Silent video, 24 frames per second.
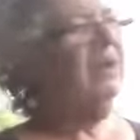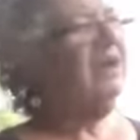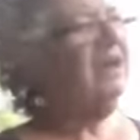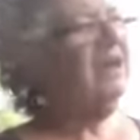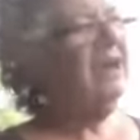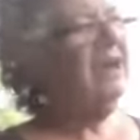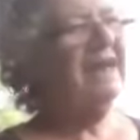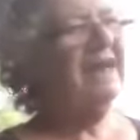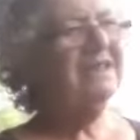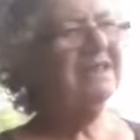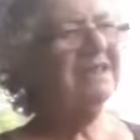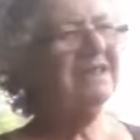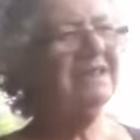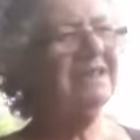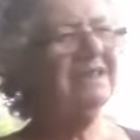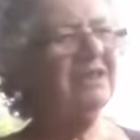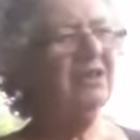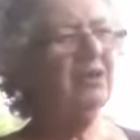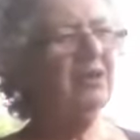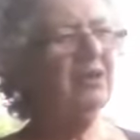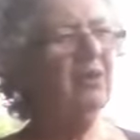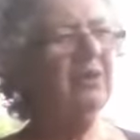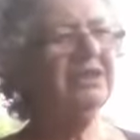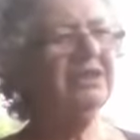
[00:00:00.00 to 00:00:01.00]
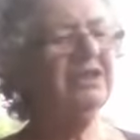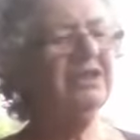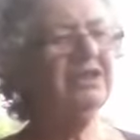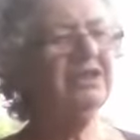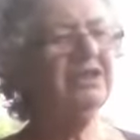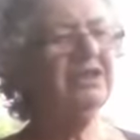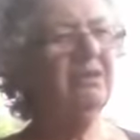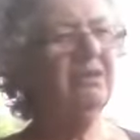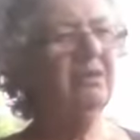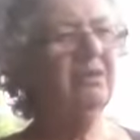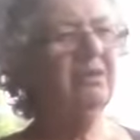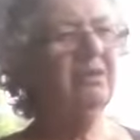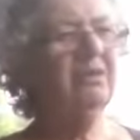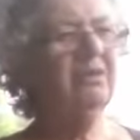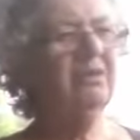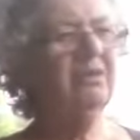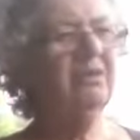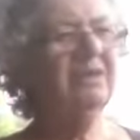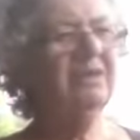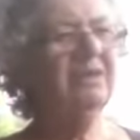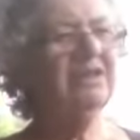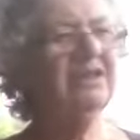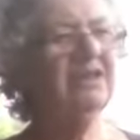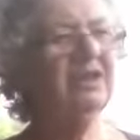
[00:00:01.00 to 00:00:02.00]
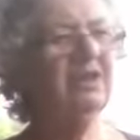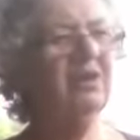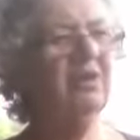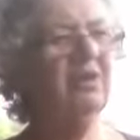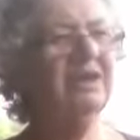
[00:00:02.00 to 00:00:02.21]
What kind of silk? What does she, what's